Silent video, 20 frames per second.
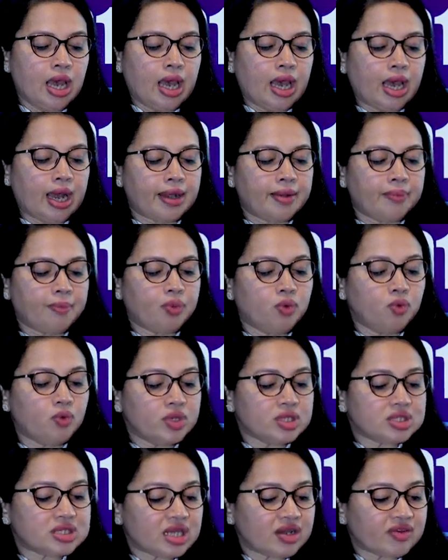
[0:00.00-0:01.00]
And
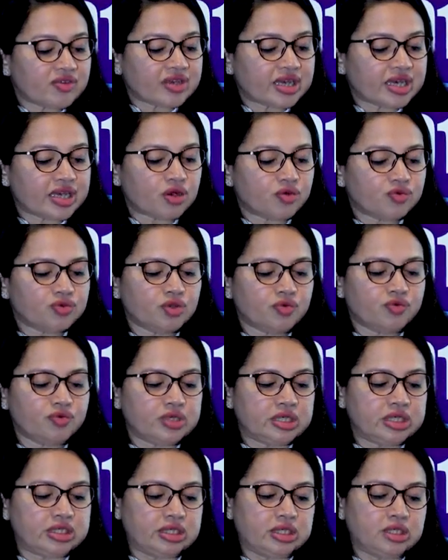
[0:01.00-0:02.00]
poor self-care of the
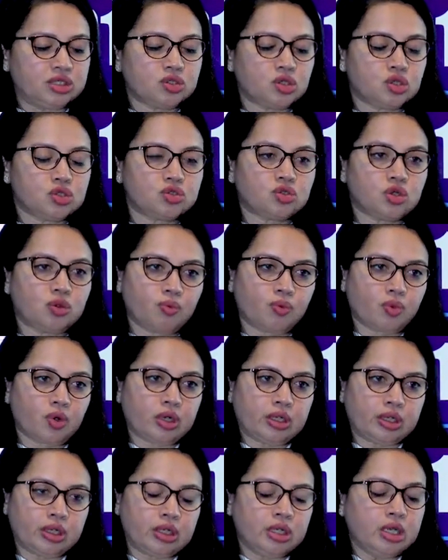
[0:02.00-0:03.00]
feet is also
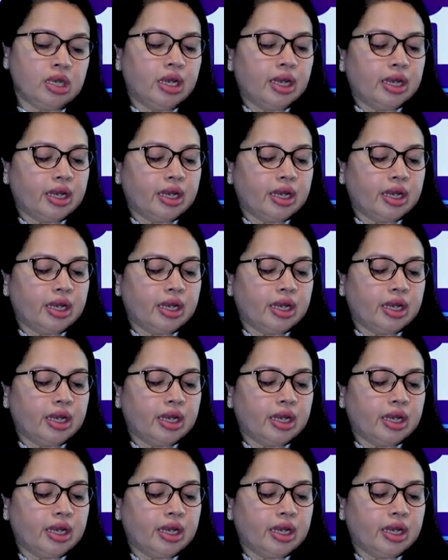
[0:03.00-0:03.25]
important.